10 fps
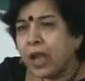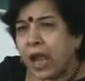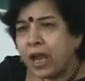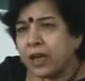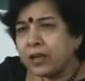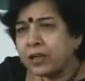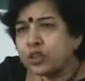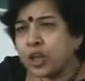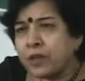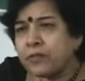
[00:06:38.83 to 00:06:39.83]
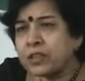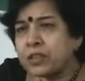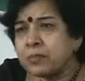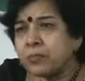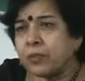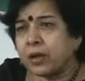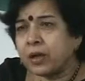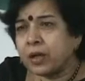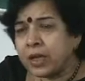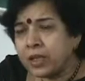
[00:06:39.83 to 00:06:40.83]
And Shaivism,
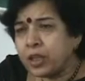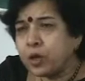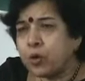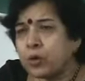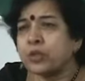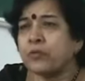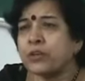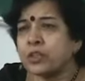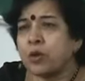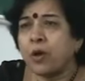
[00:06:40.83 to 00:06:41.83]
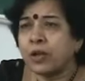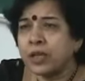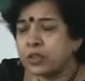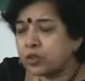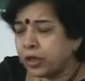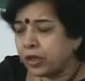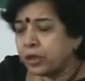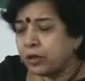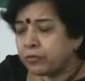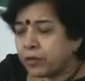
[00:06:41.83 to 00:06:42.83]
in the course of its long history,
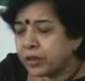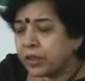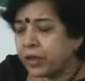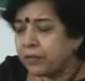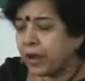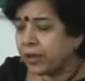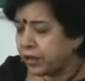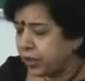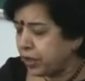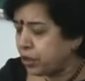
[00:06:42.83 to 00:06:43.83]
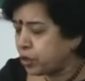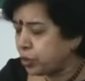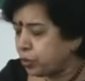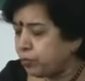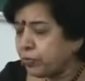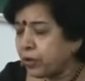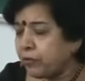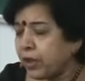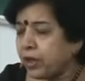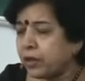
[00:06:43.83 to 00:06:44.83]
further divided into
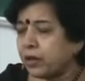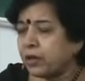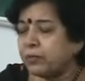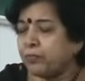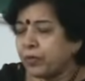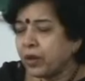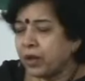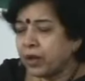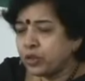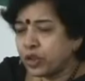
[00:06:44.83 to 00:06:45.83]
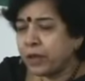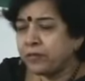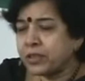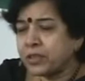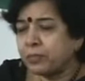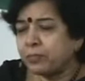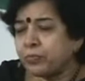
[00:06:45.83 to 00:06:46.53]
Veer uh, uh, Shaivism.